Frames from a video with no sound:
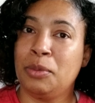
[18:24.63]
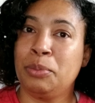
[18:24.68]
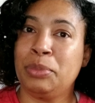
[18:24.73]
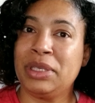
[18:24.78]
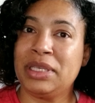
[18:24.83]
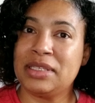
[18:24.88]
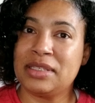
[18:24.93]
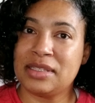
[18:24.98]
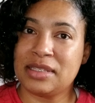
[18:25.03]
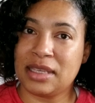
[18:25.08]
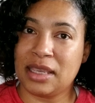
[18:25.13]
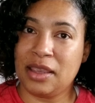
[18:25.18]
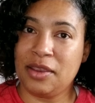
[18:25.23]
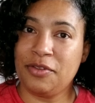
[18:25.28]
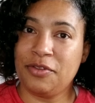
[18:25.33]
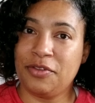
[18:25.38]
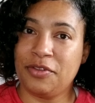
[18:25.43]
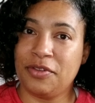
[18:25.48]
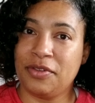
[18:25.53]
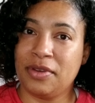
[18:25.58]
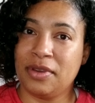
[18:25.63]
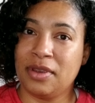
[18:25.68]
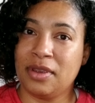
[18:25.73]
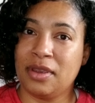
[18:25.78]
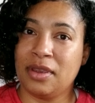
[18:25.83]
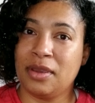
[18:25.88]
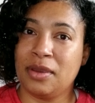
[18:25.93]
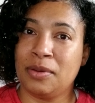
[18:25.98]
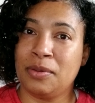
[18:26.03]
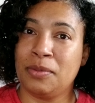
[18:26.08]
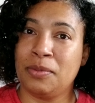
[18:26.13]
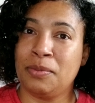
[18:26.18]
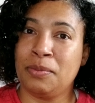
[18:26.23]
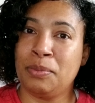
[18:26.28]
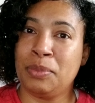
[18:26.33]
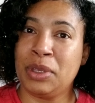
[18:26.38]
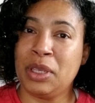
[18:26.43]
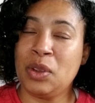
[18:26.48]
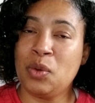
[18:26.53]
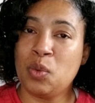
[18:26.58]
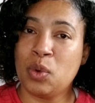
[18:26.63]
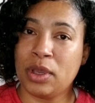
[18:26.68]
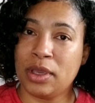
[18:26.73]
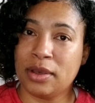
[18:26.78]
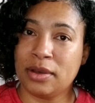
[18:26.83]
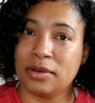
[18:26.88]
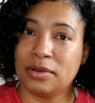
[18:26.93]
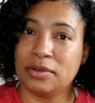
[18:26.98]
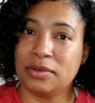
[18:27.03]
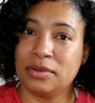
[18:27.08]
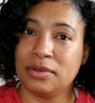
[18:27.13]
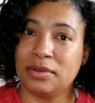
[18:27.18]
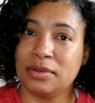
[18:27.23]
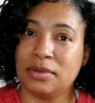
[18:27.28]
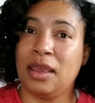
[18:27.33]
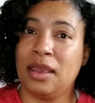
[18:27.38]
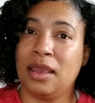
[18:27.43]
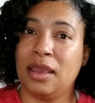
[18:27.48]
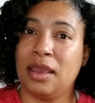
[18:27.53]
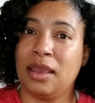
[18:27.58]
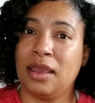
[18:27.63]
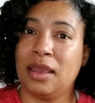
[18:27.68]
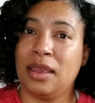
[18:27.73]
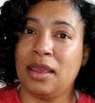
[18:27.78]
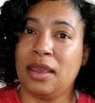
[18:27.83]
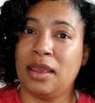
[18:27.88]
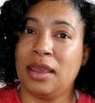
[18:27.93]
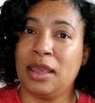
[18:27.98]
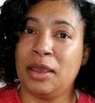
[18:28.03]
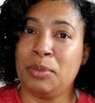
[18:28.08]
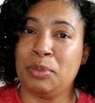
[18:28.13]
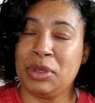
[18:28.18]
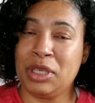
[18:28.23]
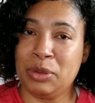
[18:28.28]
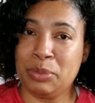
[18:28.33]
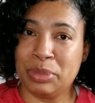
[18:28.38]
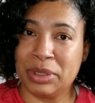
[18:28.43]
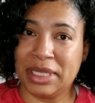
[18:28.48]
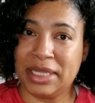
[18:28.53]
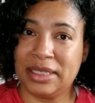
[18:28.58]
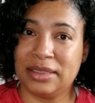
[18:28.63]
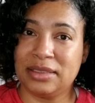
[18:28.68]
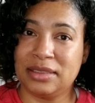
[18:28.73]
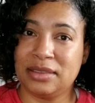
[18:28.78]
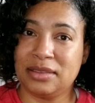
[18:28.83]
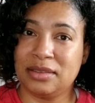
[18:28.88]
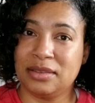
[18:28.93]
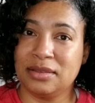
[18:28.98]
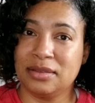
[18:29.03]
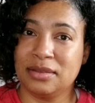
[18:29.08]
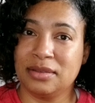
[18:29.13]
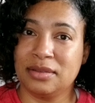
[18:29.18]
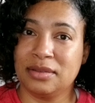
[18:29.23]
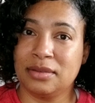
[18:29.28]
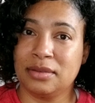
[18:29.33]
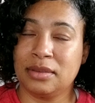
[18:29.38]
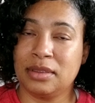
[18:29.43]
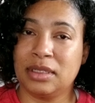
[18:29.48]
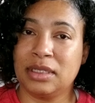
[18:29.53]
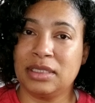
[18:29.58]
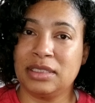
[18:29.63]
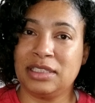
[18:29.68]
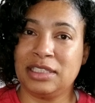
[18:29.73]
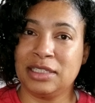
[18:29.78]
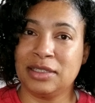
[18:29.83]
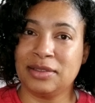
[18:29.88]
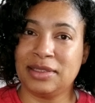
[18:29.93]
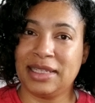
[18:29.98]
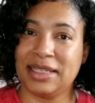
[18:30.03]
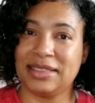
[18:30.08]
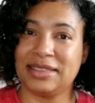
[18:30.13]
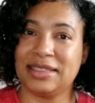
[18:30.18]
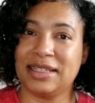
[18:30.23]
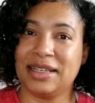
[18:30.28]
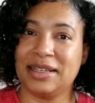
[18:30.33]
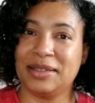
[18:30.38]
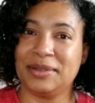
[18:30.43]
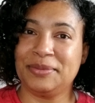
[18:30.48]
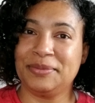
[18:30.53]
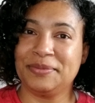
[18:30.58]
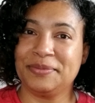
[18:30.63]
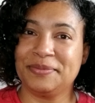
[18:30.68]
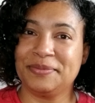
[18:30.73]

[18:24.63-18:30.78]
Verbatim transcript: Be safe, be well, and be blessed. Until next time.